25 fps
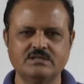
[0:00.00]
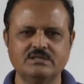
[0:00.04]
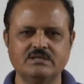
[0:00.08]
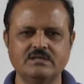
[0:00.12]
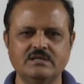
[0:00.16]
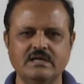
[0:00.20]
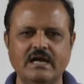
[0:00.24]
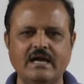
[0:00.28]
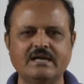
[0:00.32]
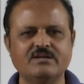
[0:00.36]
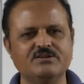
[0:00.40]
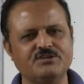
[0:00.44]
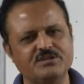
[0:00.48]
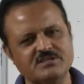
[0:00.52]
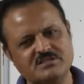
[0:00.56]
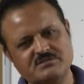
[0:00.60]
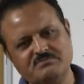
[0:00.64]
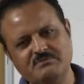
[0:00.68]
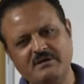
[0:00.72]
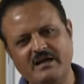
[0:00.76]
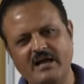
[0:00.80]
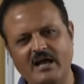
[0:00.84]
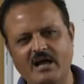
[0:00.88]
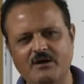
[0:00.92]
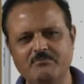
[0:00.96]
and this
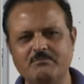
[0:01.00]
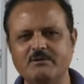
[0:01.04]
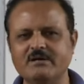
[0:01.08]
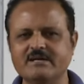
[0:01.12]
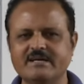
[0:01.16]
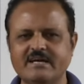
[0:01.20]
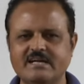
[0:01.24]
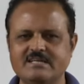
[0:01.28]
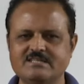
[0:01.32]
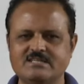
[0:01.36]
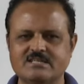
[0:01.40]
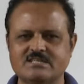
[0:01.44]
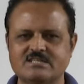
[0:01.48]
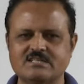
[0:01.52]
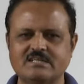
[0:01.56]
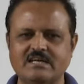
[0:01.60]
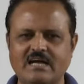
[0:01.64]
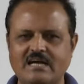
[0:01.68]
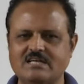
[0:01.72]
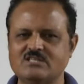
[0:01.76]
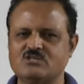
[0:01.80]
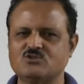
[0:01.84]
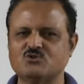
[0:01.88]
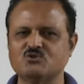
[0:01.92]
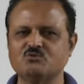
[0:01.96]
way every transaction
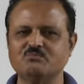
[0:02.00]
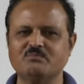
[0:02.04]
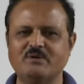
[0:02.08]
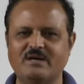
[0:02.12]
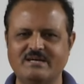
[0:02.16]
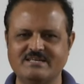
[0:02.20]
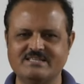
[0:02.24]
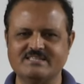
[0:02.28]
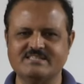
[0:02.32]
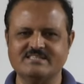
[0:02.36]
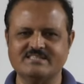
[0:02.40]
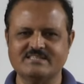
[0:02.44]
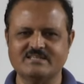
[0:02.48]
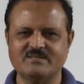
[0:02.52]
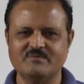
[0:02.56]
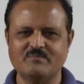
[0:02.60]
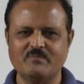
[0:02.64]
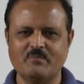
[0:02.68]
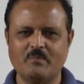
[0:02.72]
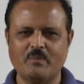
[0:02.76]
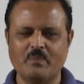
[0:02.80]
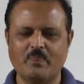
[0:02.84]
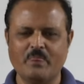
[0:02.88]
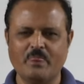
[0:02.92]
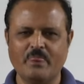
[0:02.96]
has two parts,
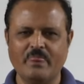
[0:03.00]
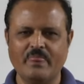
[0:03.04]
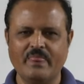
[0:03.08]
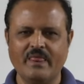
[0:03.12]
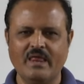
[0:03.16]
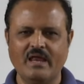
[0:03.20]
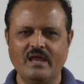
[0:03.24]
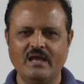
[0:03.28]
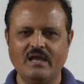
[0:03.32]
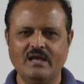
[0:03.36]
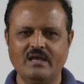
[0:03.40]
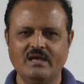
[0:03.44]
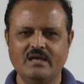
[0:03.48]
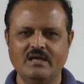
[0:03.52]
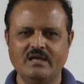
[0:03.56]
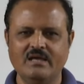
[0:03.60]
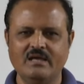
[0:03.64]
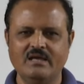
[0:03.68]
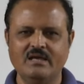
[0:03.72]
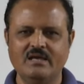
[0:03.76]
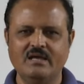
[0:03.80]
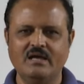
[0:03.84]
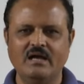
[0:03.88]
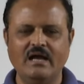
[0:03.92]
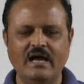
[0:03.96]

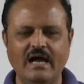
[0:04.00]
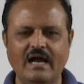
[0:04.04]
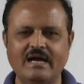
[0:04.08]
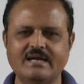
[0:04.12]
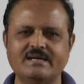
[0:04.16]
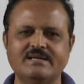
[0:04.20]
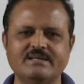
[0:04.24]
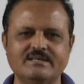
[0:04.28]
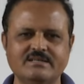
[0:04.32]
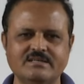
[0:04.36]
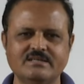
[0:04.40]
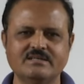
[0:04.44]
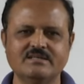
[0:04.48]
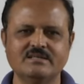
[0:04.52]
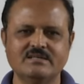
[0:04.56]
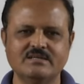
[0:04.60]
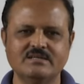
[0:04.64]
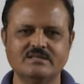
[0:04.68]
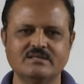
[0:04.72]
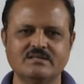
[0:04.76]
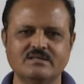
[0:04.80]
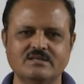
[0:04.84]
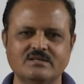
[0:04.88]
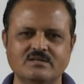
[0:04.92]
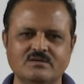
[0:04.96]
and
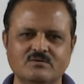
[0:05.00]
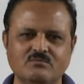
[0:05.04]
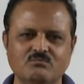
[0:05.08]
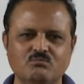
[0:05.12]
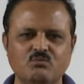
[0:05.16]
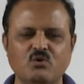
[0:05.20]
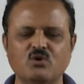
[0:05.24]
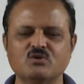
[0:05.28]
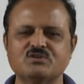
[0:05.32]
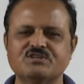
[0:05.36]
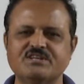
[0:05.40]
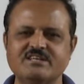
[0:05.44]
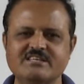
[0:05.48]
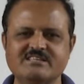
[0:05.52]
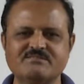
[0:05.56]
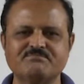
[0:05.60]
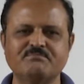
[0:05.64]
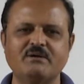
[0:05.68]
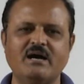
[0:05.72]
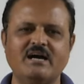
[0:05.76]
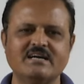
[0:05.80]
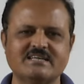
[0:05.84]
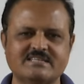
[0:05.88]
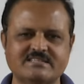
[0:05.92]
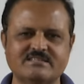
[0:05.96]
both these
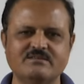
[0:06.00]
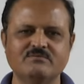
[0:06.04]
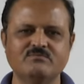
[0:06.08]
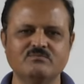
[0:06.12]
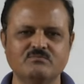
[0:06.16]
parts